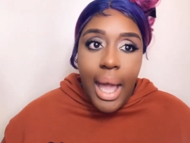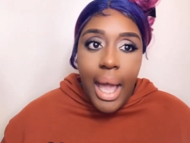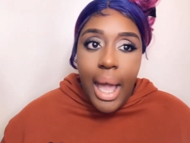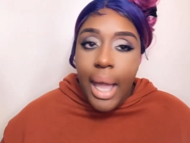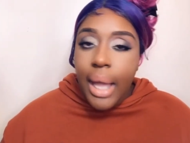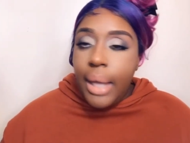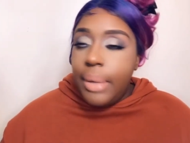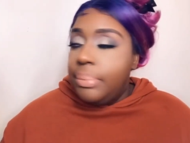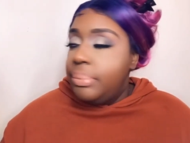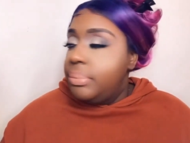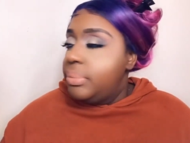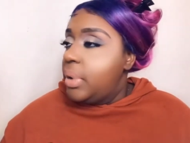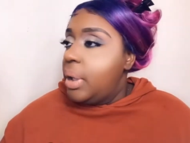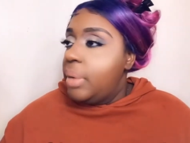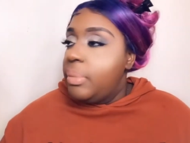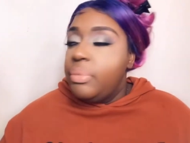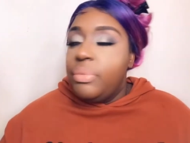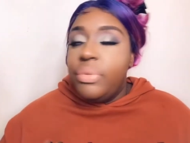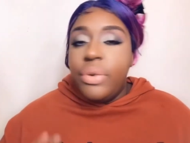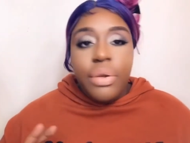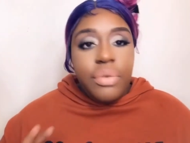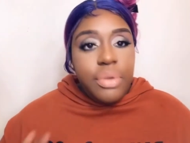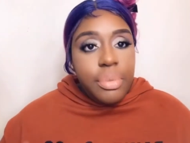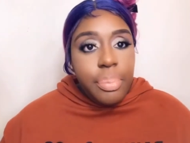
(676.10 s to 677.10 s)
I'm, I'm
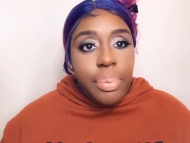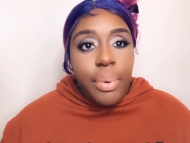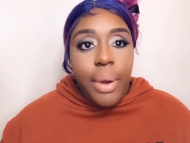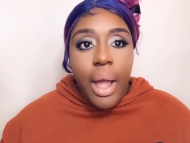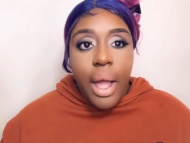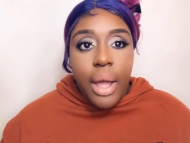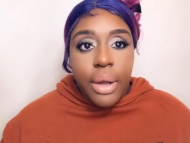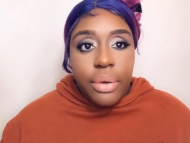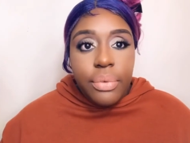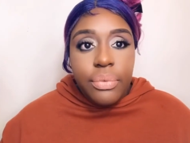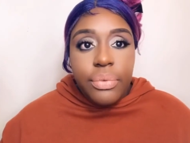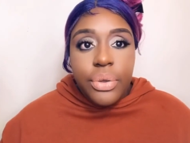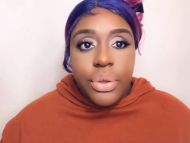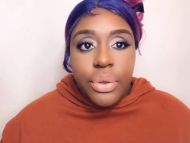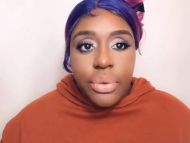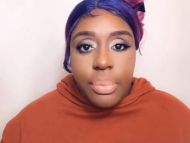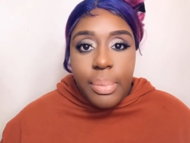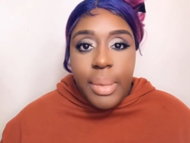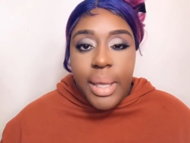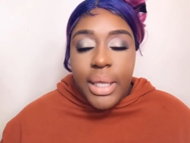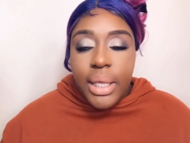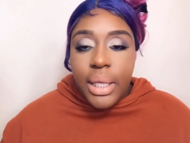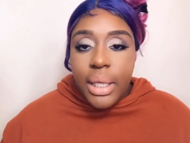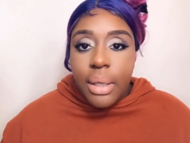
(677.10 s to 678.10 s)
very proud of you
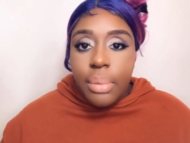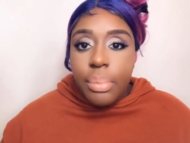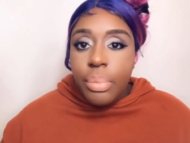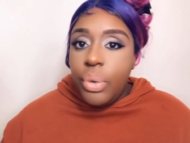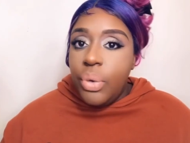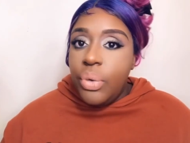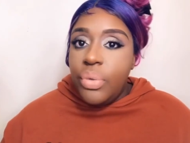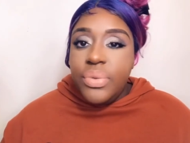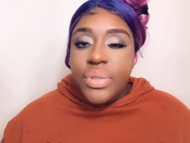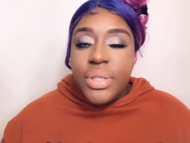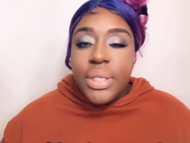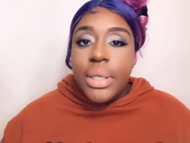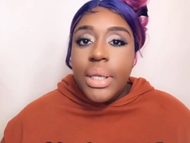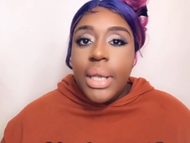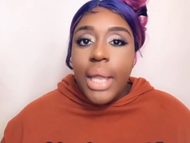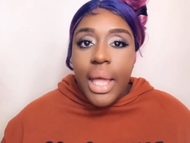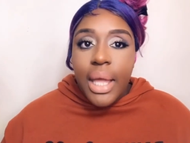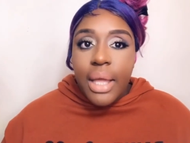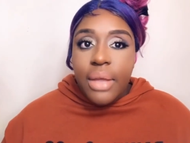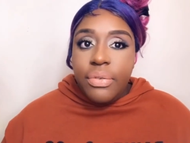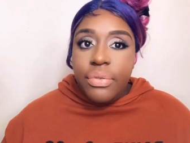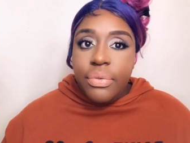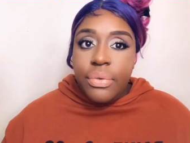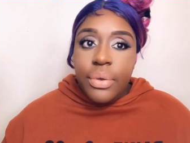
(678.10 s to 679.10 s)
making moves in
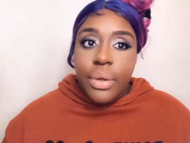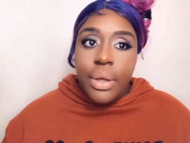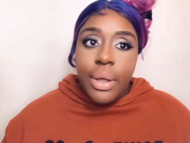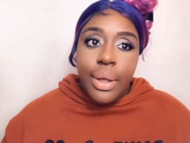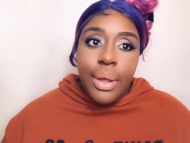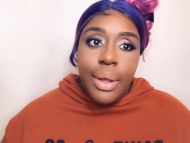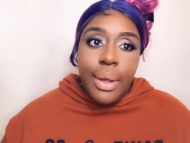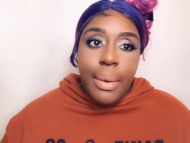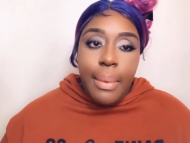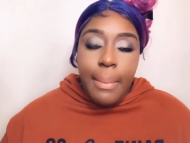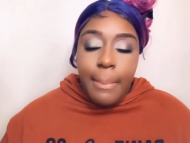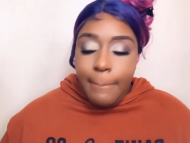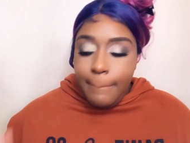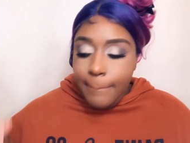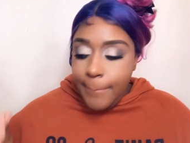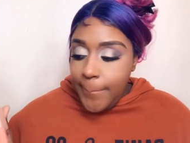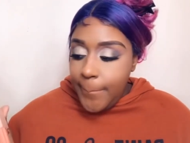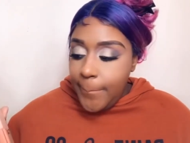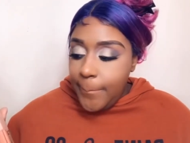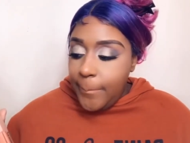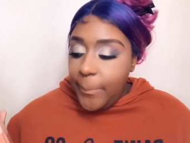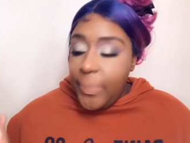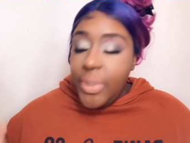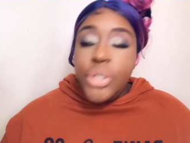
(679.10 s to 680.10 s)
life,
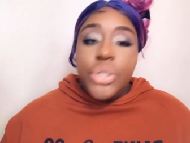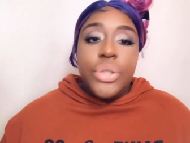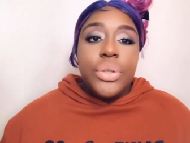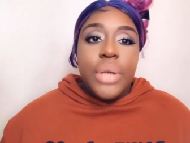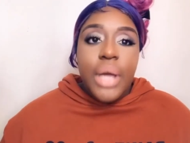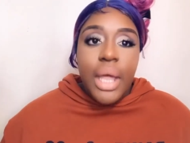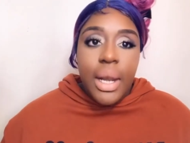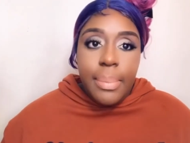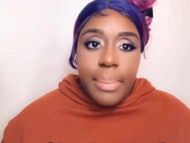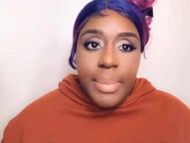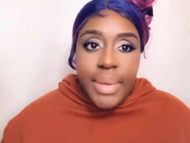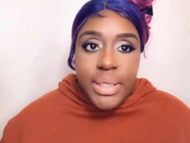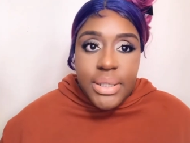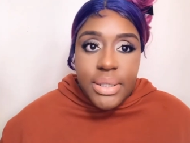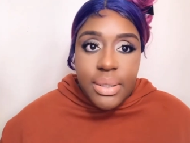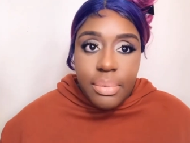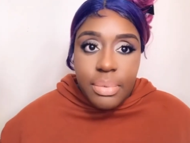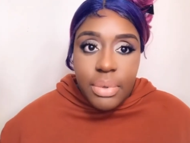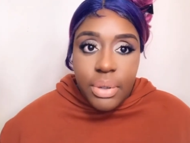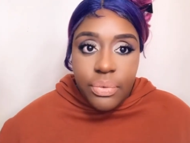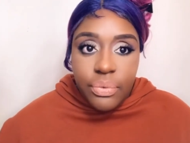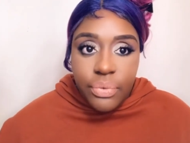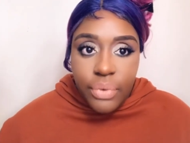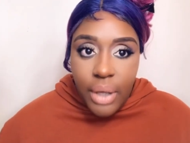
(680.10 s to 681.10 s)
but you got to make
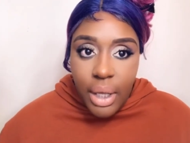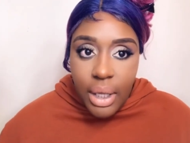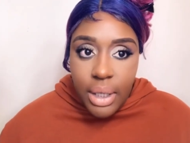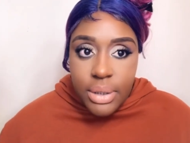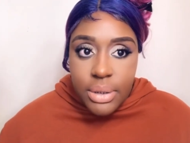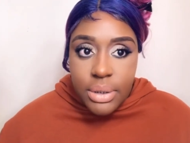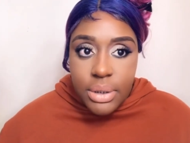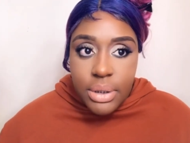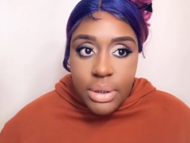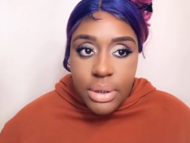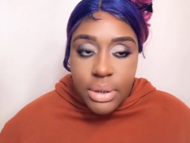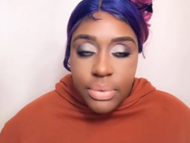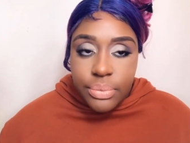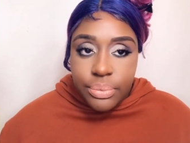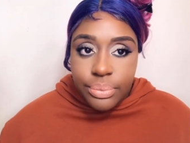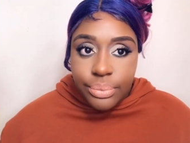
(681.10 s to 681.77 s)
something for us.